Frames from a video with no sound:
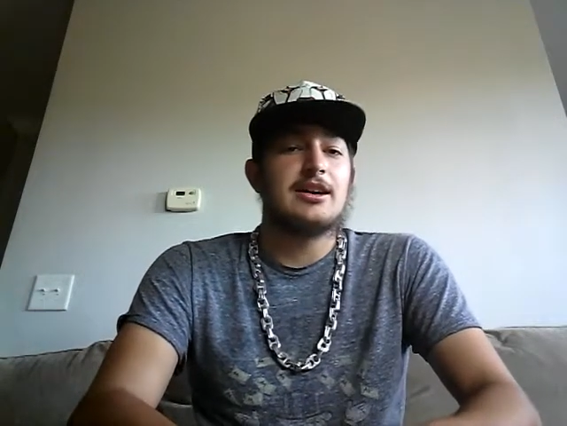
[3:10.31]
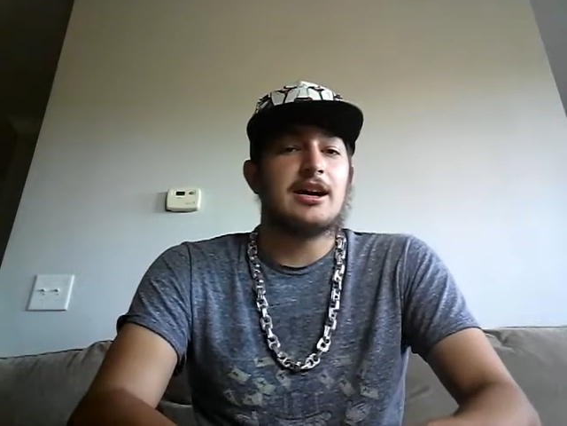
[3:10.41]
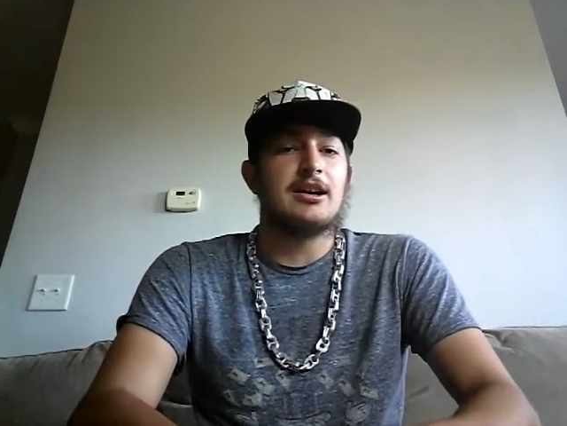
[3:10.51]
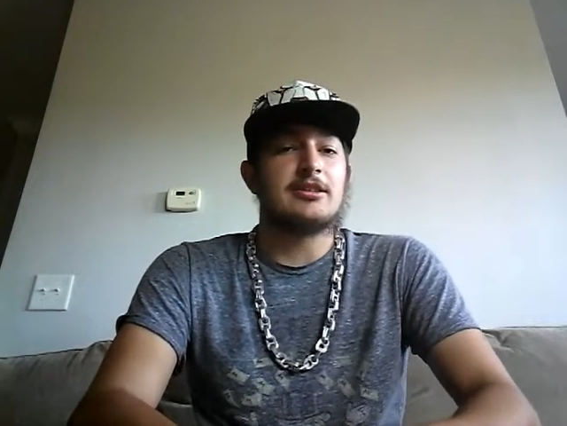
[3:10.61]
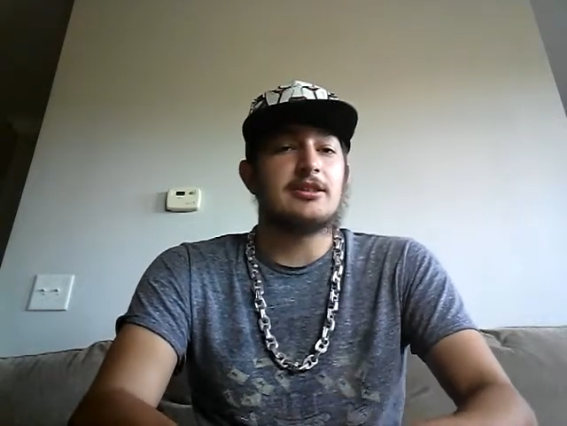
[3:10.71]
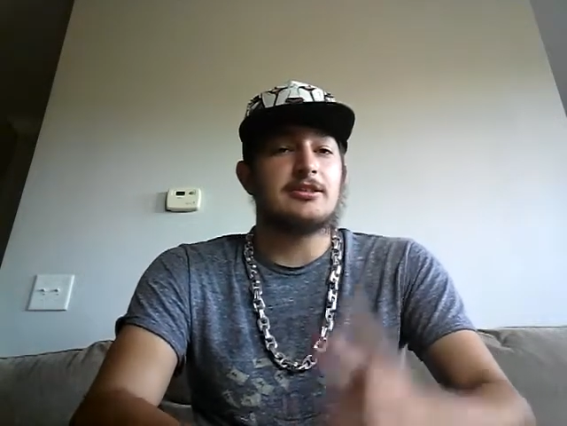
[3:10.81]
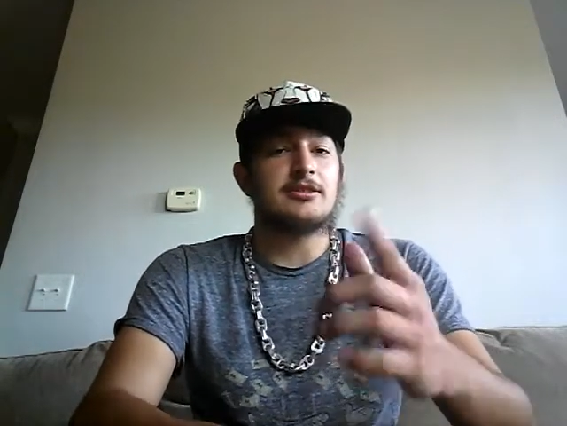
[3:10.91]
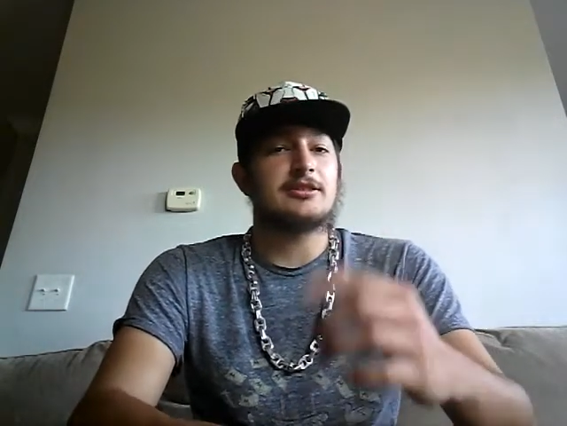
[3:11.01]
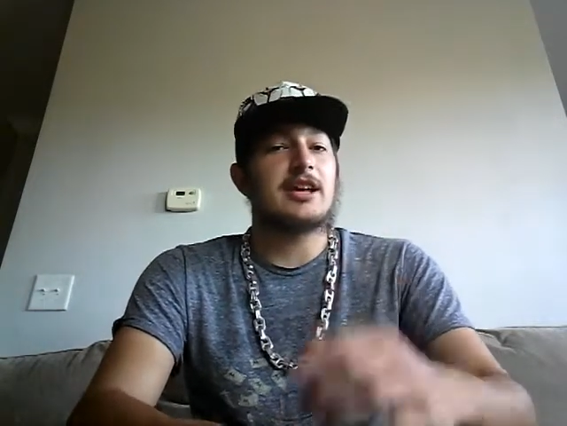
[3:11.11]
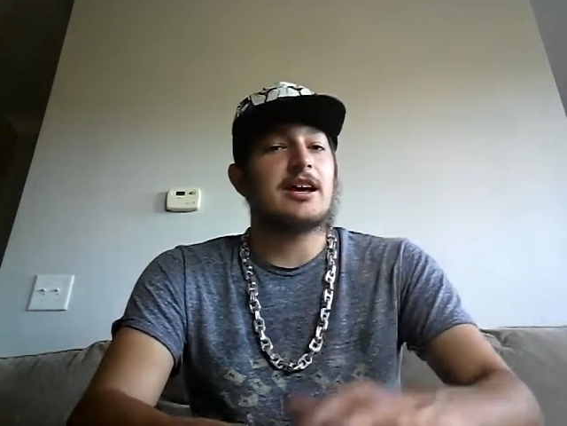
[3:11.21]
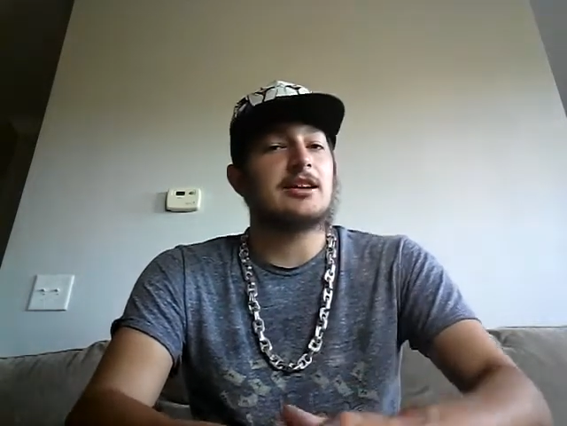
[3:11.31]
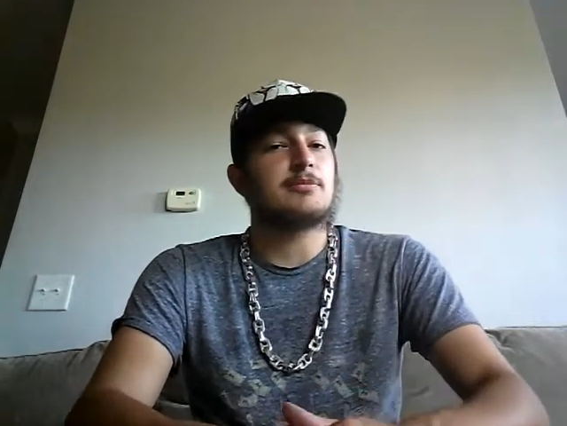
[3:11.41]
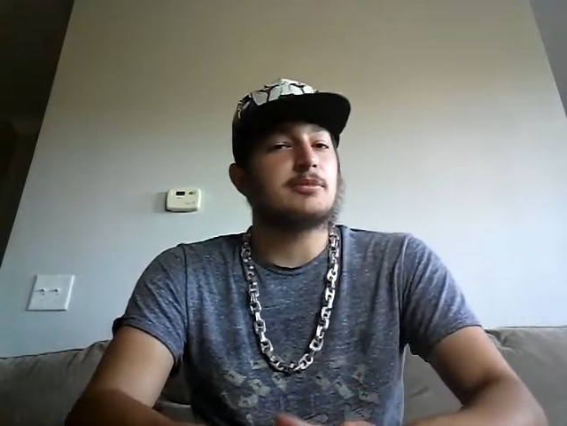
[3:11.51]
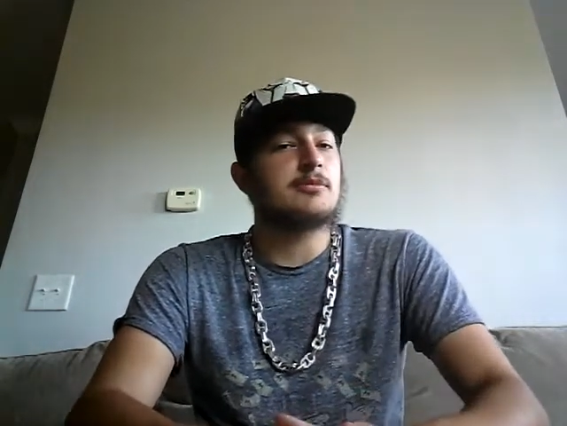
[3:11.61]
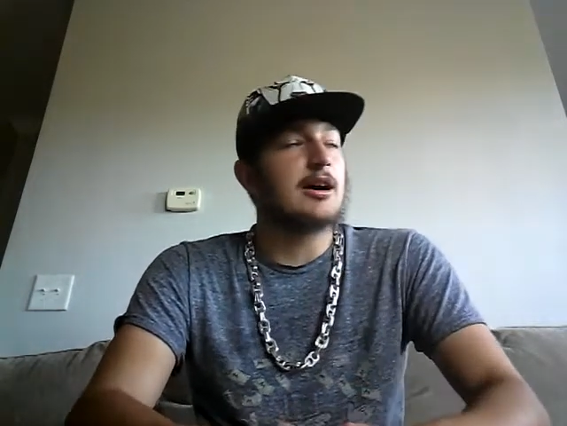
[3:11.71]
and you can look that
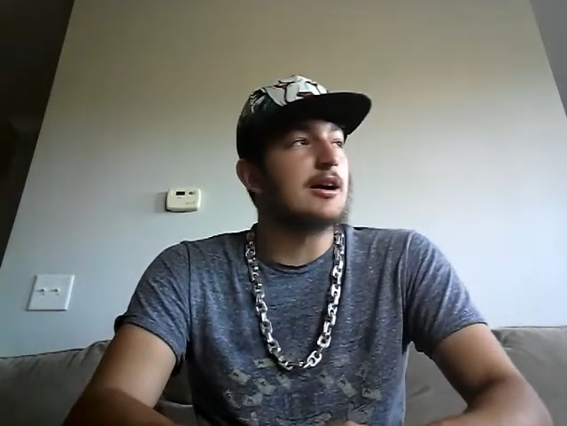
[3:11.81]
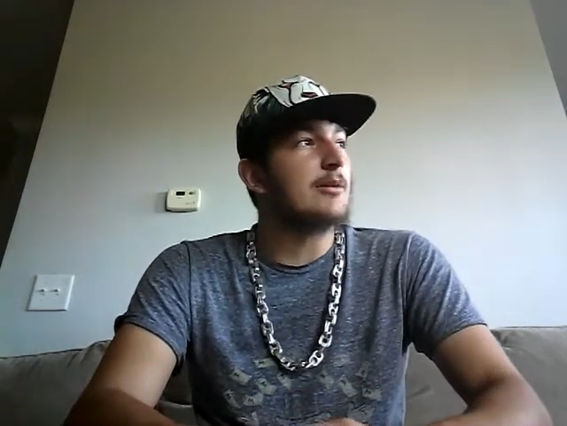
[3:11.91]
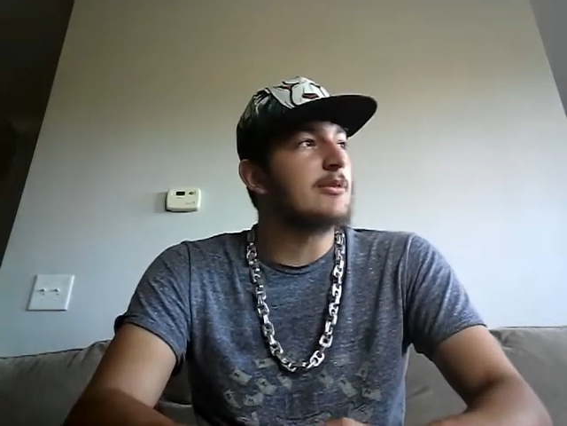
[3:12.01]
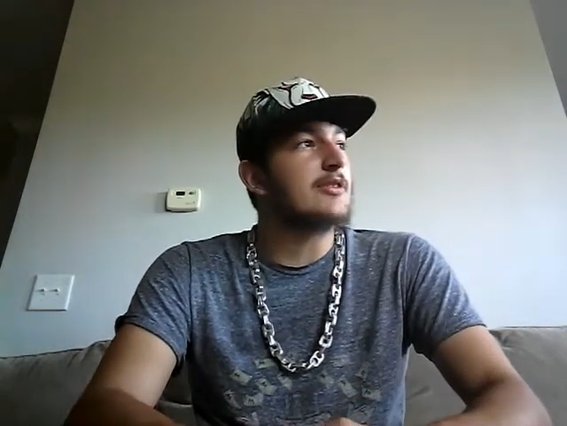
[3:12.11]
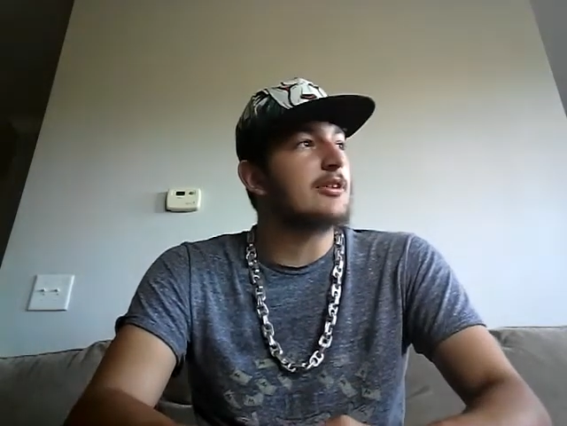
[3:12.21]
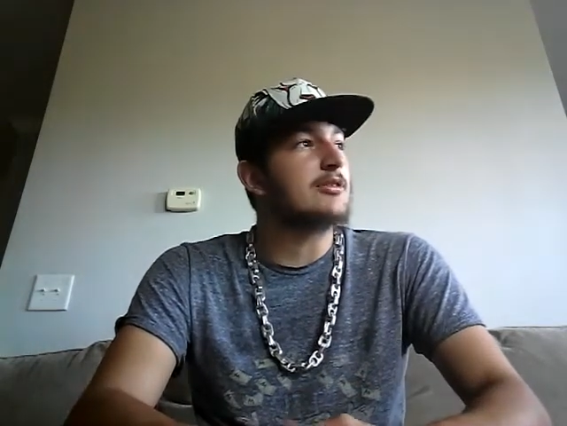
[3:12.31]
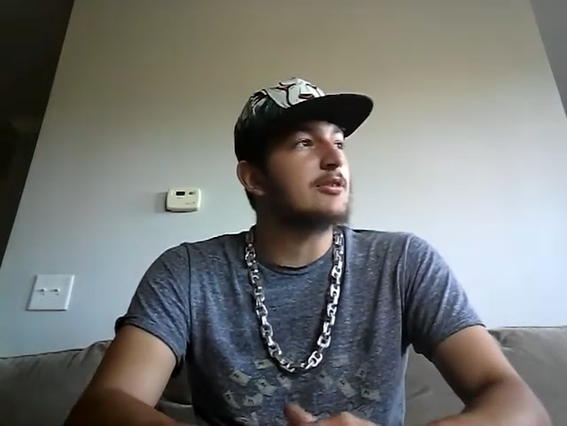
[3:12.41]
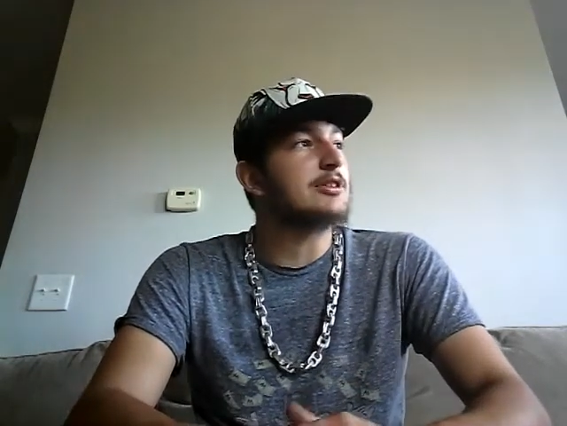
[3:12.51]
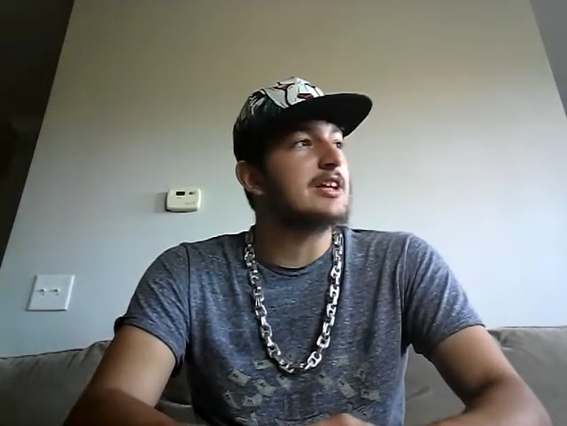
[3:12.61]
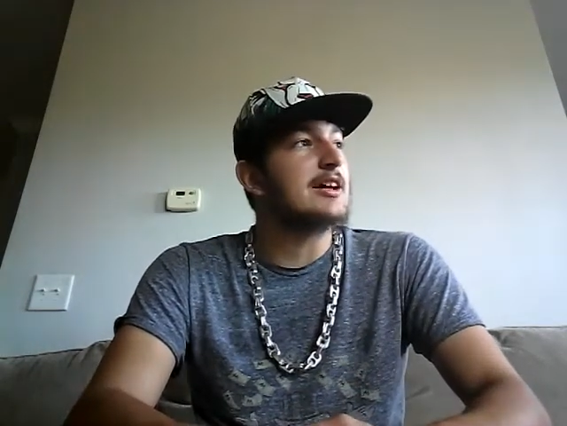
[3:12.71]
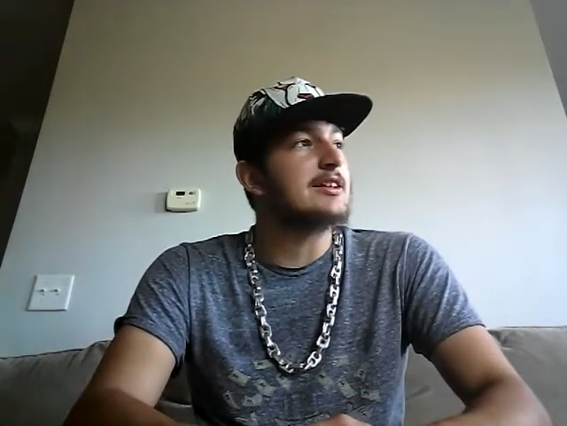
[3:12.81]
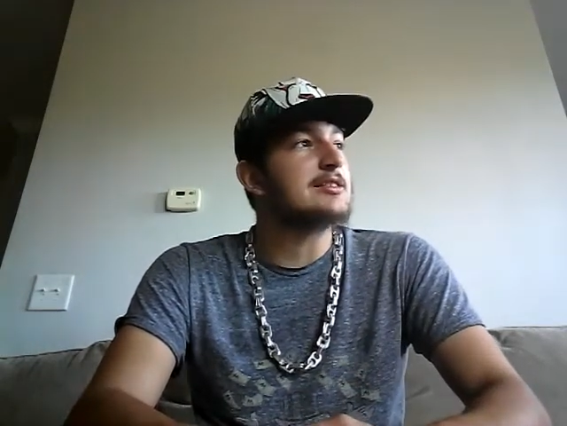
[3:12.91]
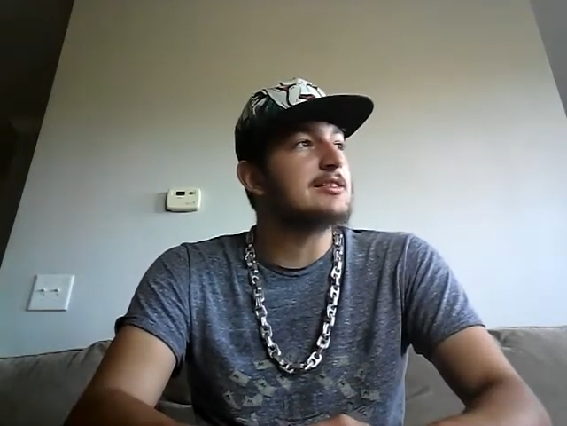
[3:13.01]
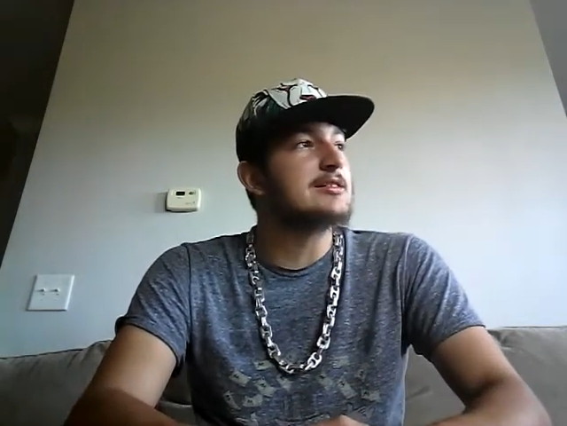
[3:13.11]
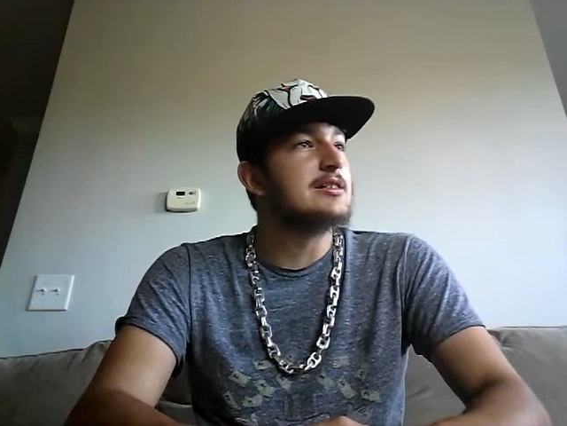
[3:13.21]
up if you don't know what that is.